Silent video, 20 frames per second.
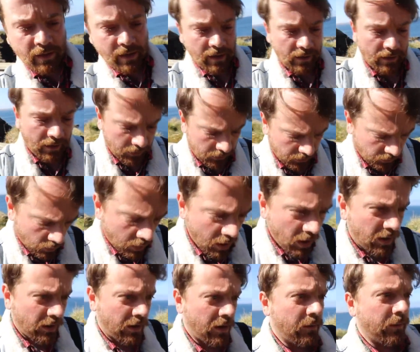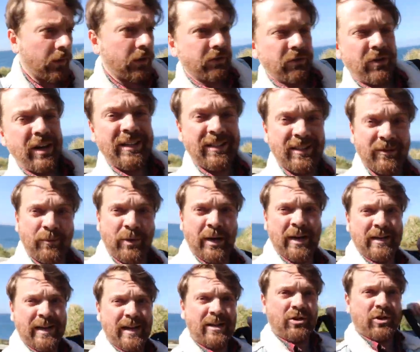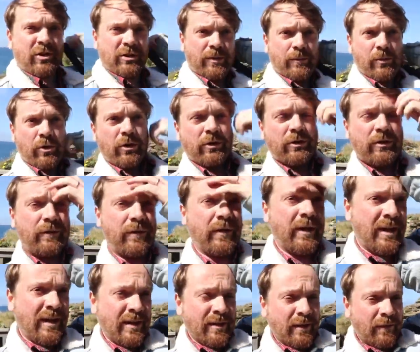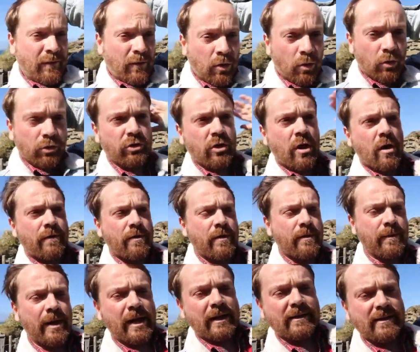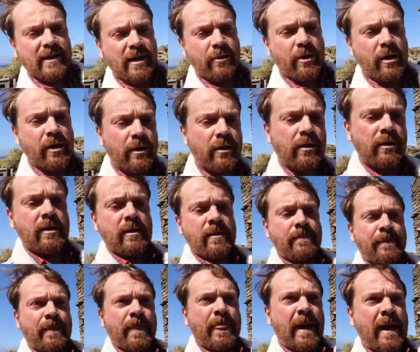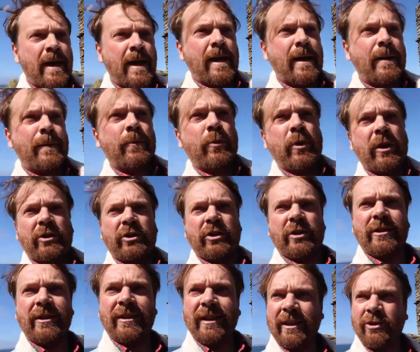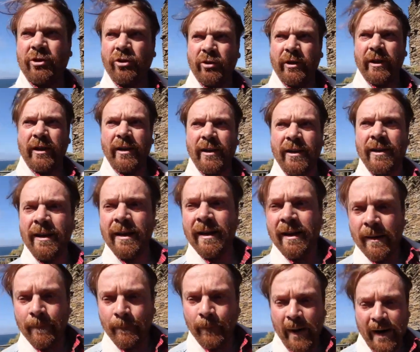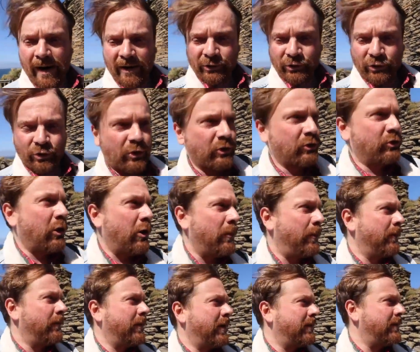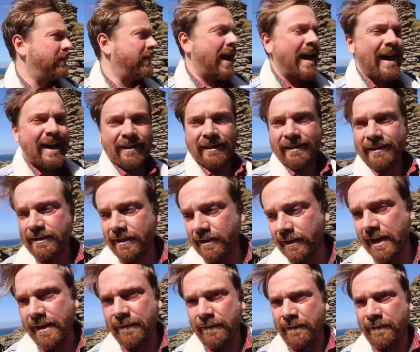allowed to walk around because the rest is pretty dangerous, to be honest. They've closed off the main tower, which is literally perched on top of an island cliff.